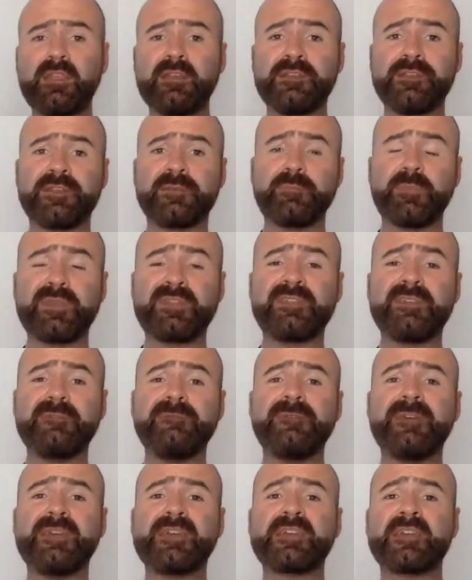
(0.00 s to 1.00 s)

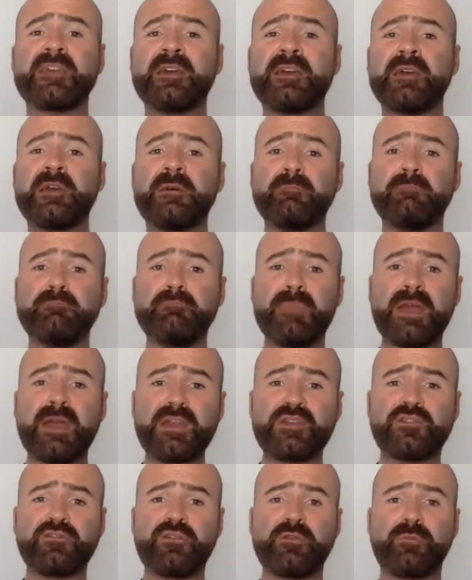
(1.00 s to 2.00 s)
specific,
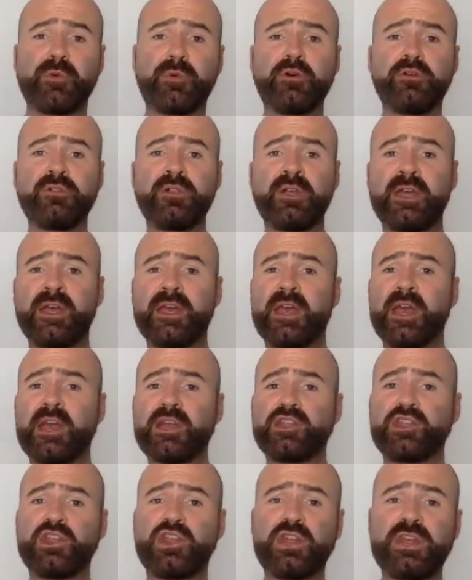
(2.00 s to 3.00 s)
measurable,
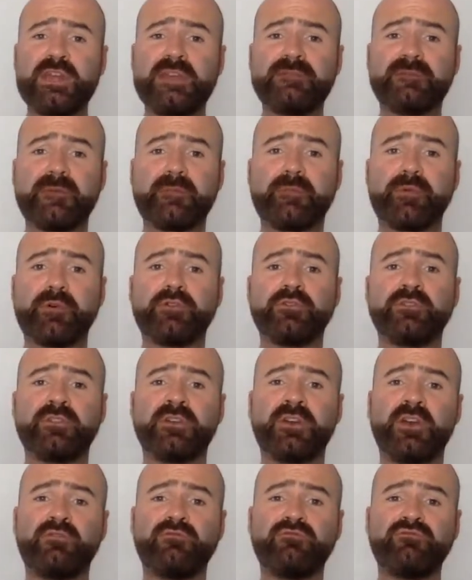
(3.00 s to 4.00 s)
achievable,
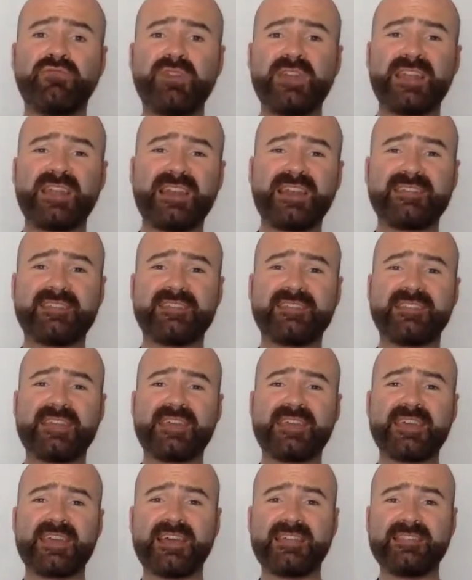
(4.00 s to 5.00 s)

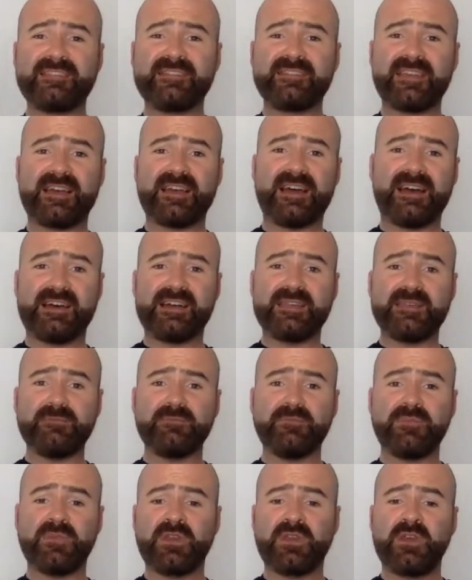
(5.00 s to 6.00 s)
realistic, and time.
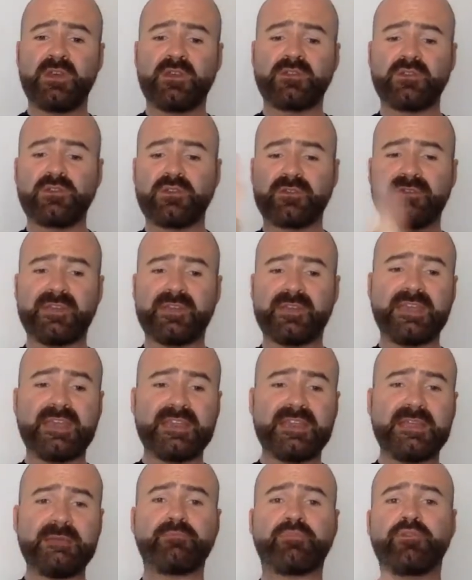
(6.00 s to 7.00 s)
So you're
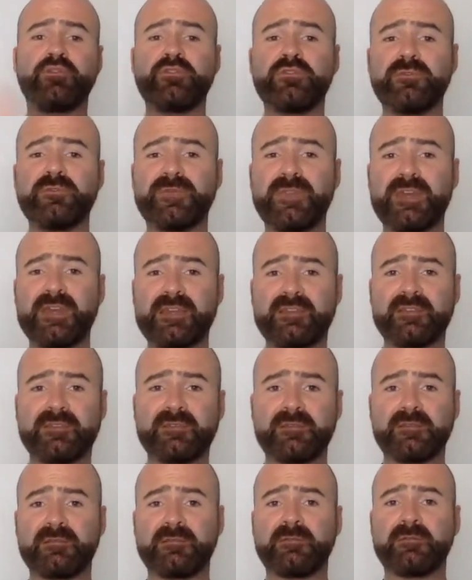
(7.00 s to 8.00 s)
saying improve
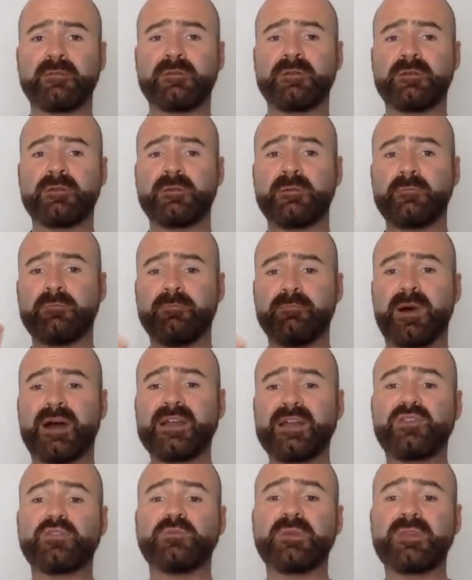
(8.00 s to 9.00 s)
this
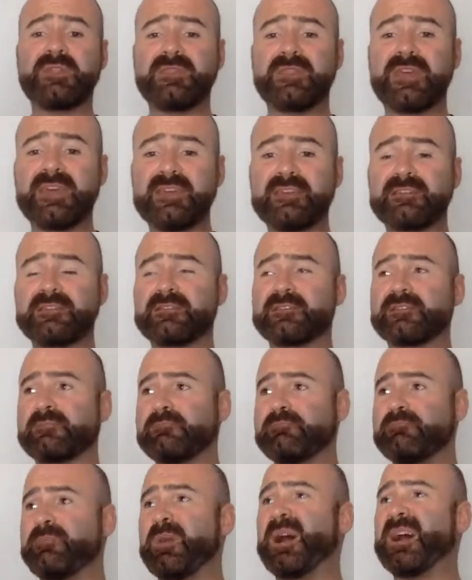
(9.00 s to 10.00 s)
by doing this,
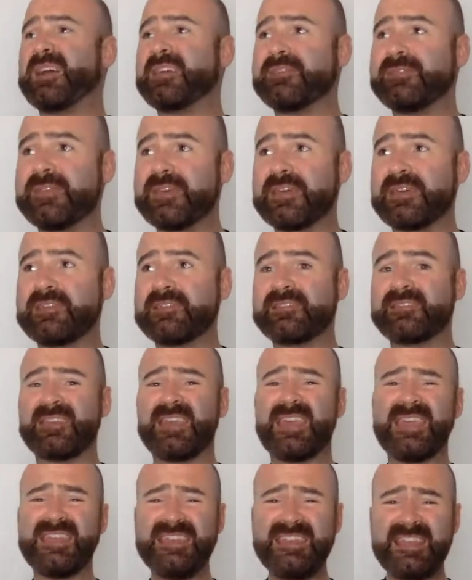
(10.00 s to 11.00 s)
by this.
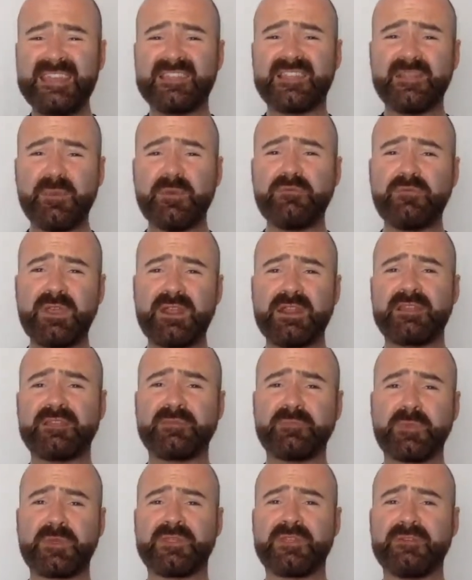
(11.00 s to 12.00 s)
It needs to be really
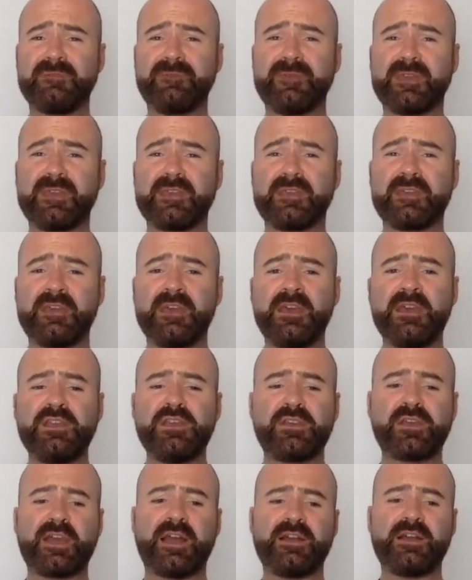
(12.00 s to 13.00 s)
specific.
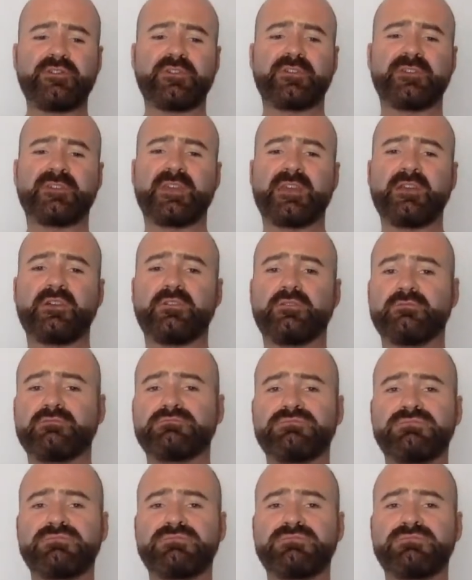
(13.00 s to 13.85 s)
You can't just say, oh,